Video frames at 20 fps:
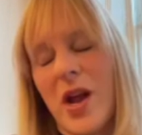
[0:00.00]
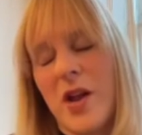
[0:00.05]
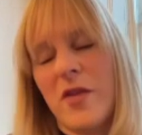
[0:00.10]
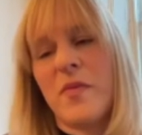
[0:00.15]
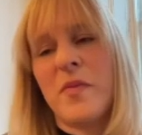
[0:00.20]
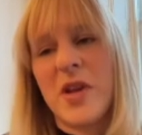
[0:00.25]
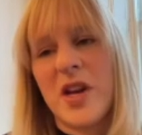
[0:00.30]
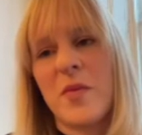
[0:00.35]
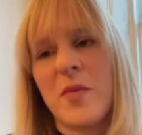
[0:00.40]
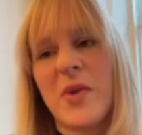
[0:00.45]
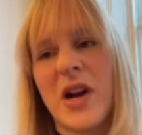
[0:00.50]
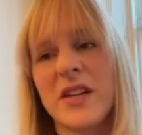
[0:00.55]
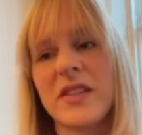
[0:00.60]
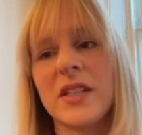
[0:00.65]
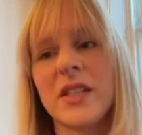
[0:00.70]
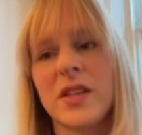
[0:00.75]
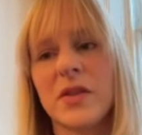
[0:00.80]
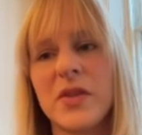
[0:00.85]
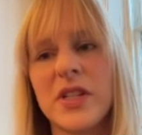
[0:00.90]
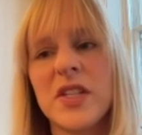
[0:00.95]
of minimizing
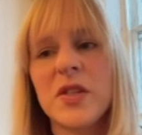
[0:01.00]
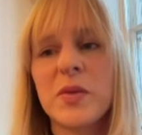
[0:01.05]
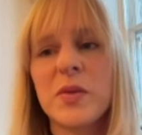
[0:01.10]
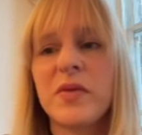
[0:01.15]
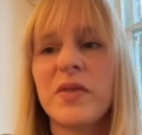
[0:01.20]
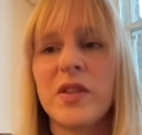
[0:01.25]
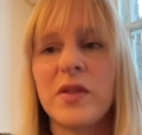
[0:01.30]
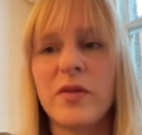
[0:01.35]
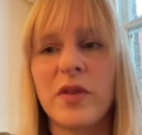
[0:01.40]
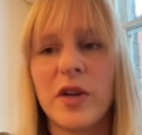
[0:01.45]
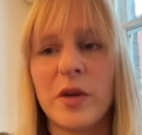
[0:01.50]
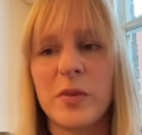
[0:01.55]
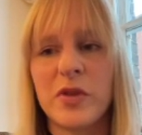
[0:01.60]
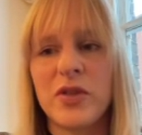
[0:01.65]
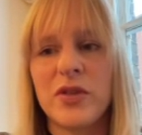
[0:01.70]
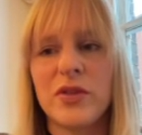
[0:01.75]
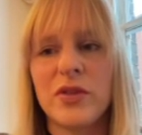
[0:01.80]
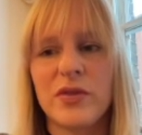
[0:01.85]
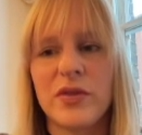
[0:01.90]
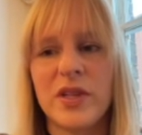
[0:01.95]
the risk within the
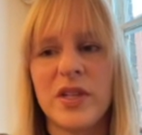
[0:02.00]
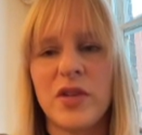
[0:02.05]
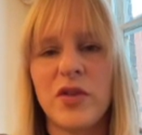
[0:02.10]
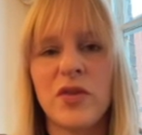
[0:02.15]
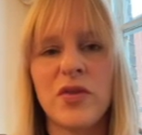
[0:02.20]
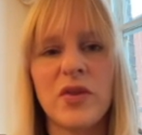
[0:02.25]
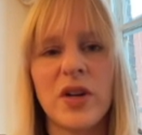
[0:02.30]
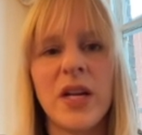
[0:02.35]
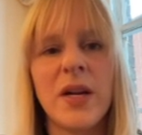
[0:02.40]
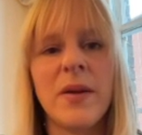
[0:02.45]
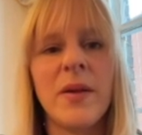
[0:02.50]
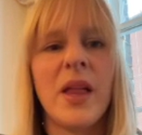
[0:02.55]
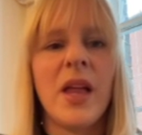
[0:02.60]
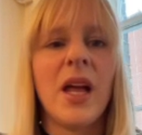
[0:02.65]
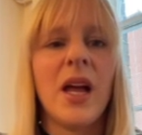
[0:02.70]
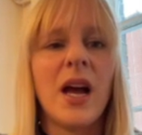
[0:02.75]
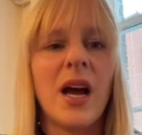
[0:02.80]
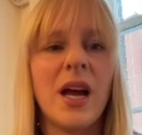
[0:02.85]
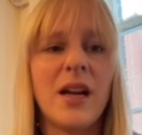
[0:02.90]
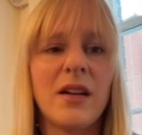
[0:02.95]
pharmaceutical industry.
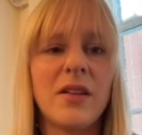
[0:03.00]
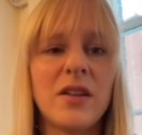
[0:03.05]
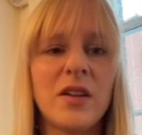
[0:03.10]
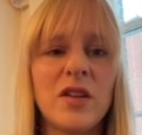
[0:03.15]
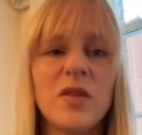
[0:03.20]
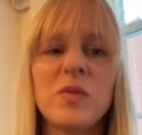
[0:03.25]
And it does